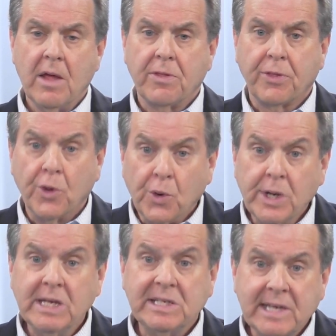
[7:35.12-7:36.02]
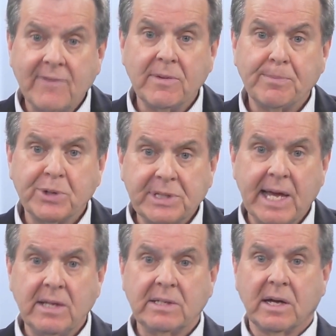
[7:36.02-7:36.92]

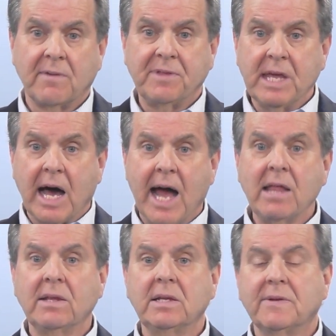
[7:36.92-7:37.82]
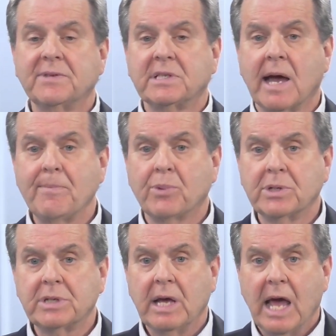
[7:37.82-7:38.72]
37% of the island of
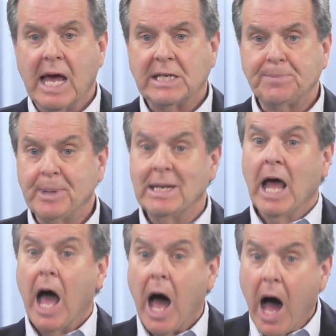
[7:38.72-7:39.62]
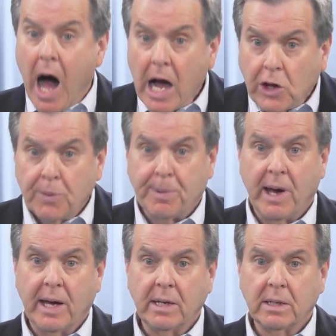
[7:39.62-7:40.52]
Cyprus has been
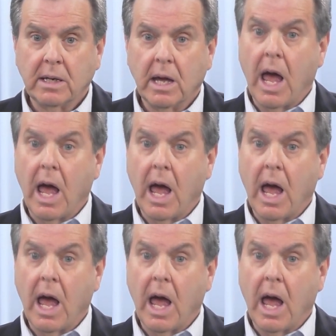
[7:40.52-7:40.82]
occupied